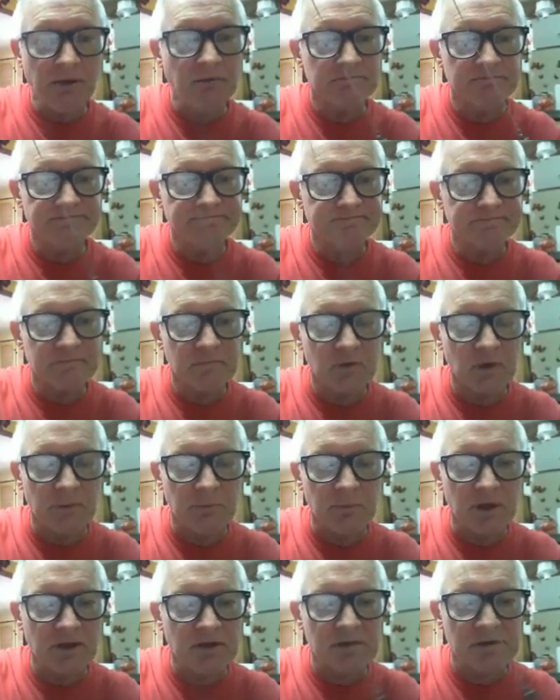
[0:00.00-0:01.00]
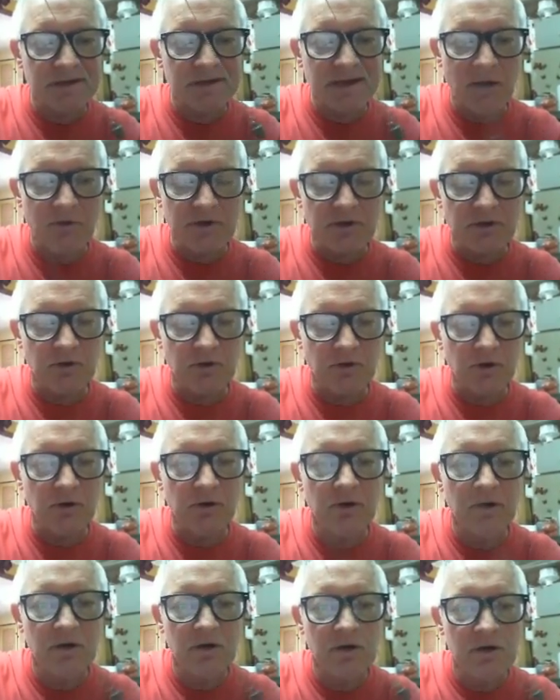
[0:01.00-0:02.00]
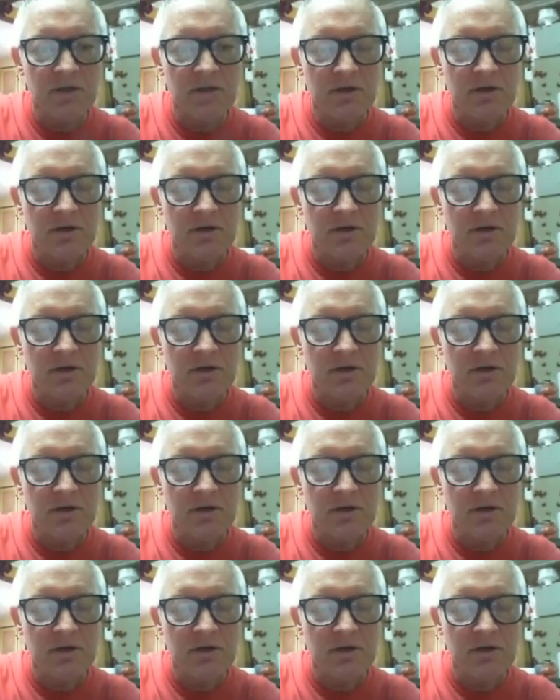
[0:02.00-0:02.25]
high. I'm not doubting her